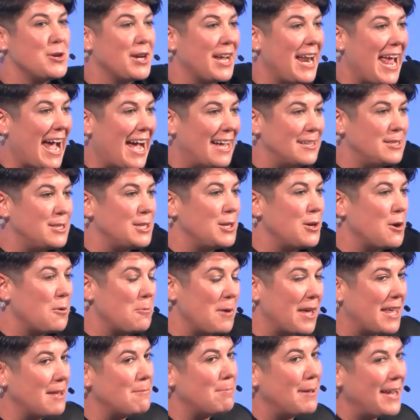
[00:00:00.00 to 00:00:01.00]
you can add to your
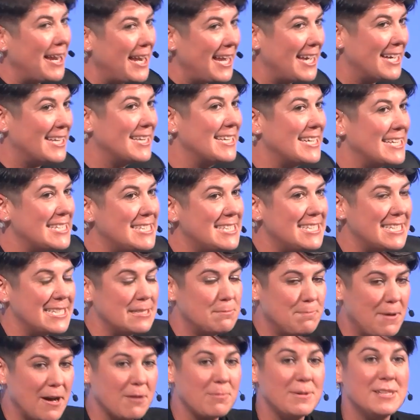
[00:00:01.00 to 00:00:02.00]
Wikipedia list
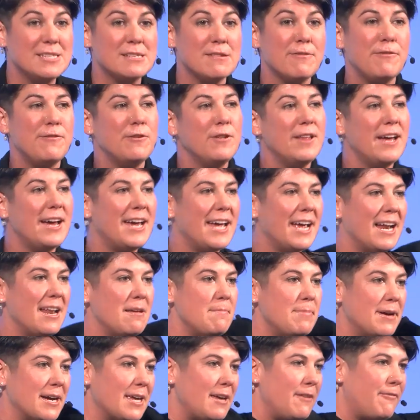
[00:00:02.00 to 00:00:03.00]
is Buckminster Fuller. Any
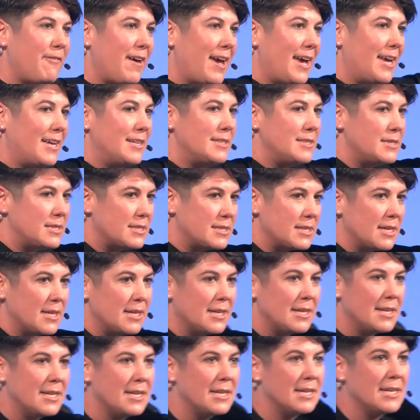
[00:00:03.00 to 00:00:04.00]
Bucky fans?
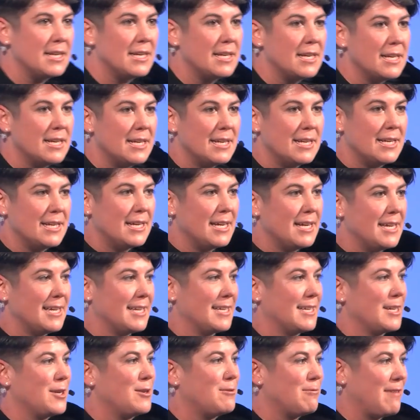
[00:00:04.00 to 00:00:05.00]

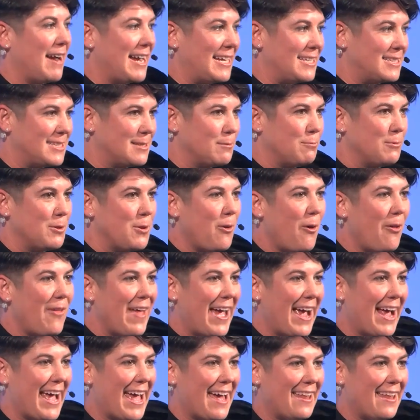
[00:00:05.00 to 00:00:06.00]
Great, we'll all hang